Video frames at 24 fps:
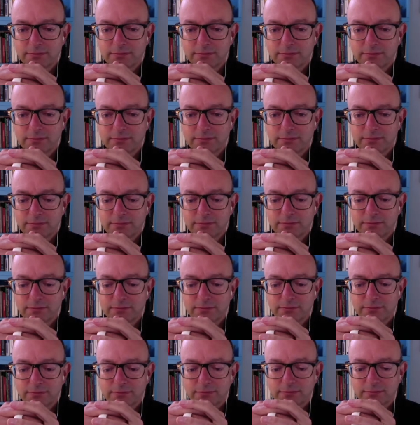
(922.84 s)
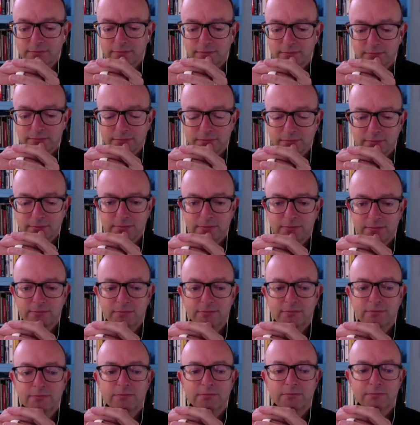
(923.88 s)

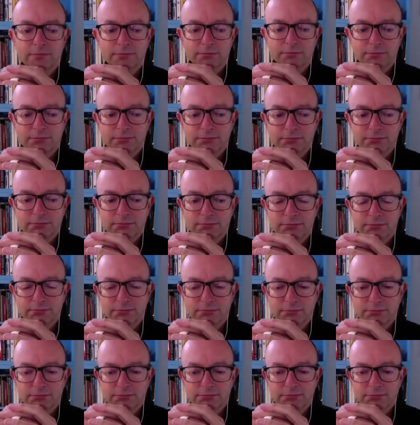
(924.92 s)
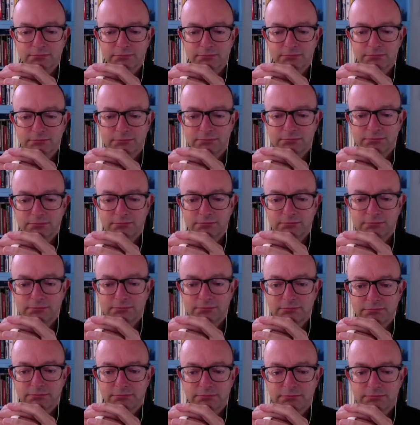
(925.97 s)

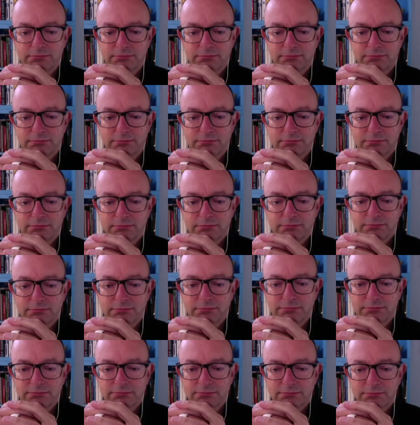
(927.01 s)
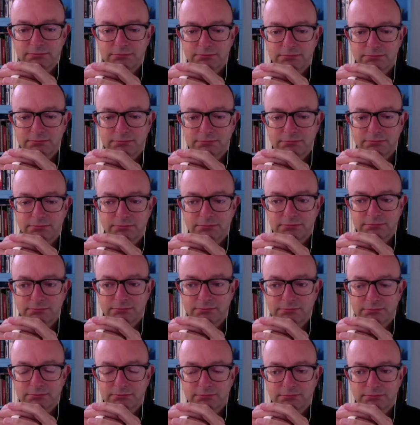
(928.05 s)

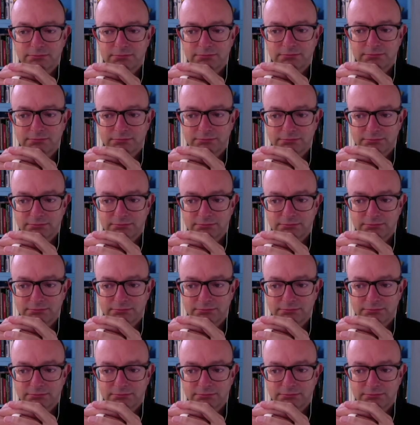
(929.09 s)
The person shown says nothing.